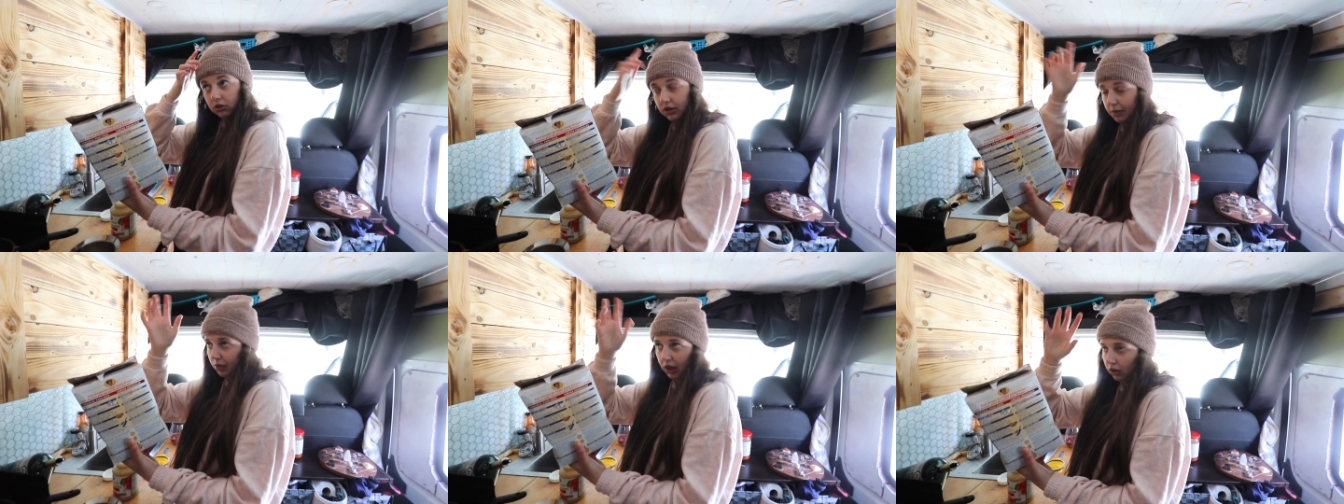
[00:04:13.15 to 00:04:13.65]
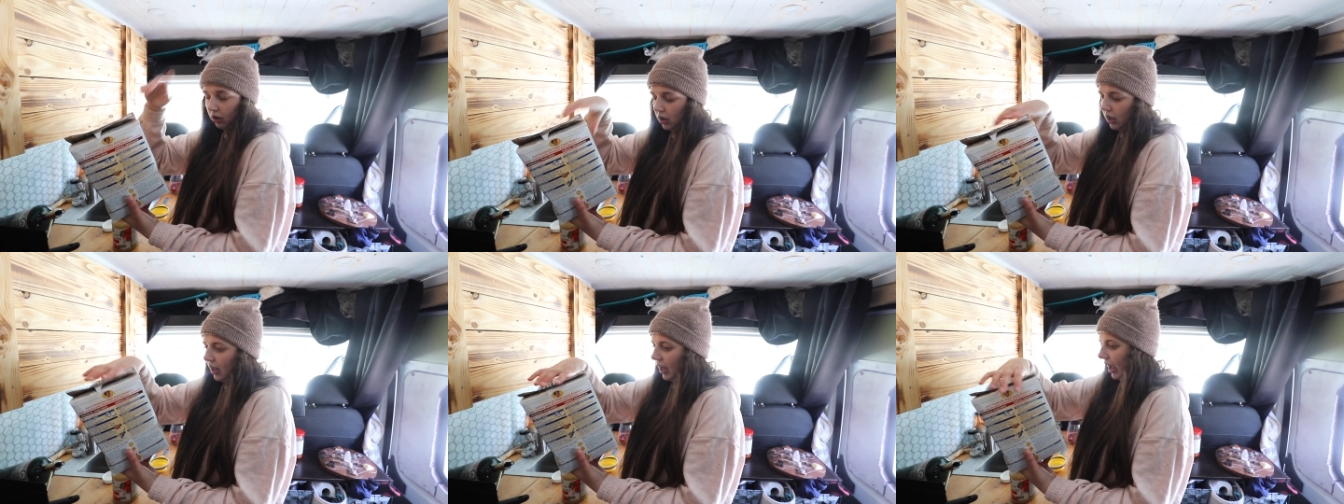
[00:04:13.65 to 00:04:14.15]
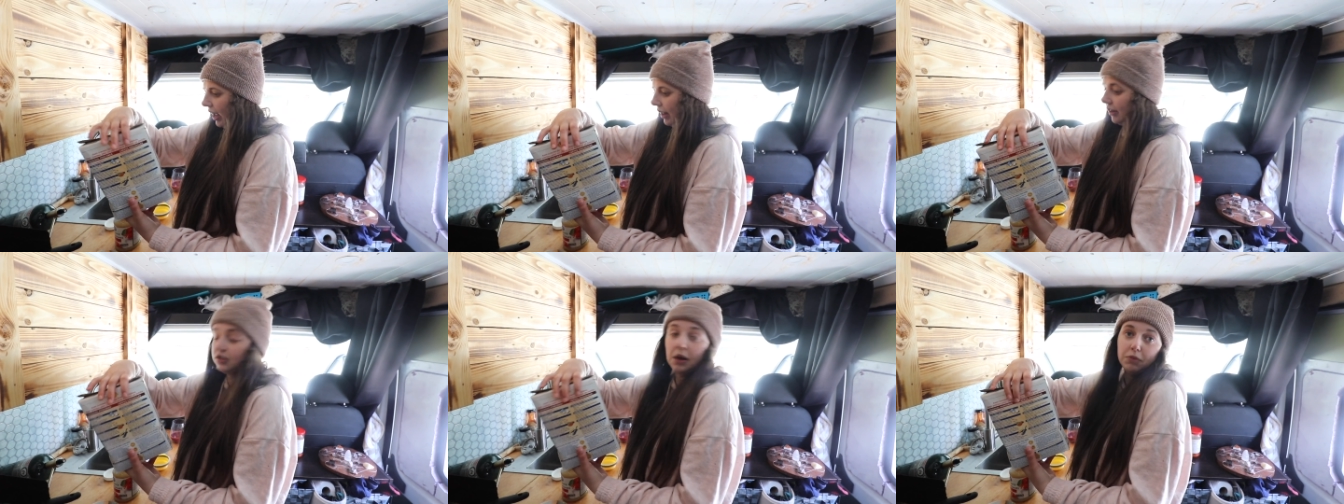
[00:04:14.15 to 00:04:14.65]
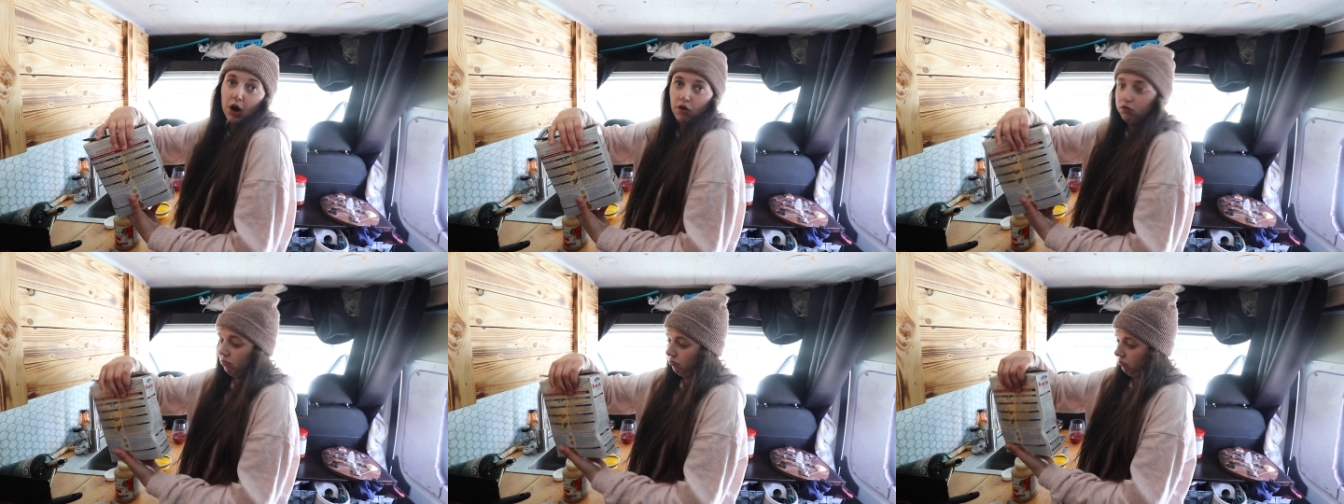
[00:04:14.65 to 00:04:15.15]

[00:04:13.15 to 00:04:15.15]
something, and some don't.